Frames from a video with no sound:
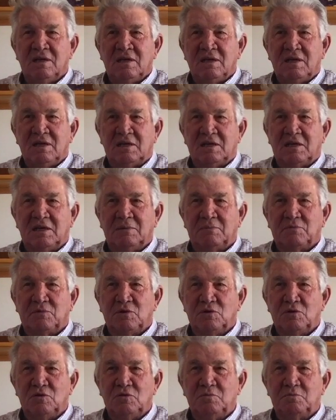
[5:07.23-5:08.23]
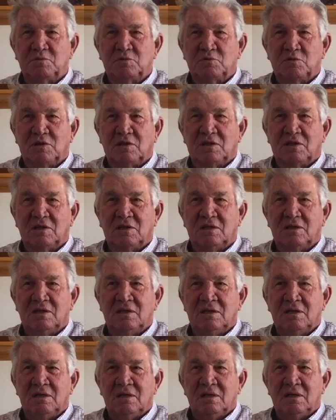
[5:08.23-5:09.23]
he kept the hoops with it.
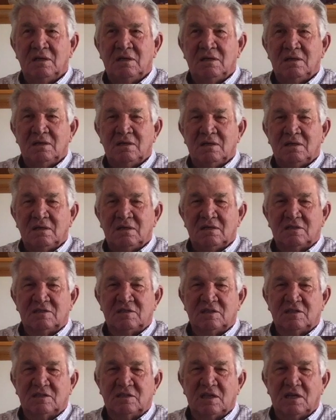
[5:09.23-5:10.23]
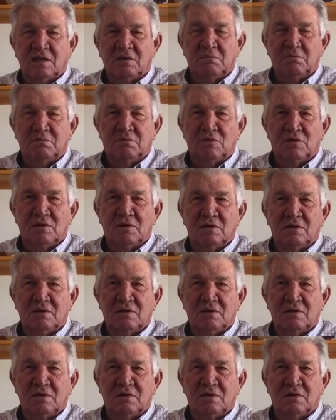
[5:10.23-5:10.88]
It's the same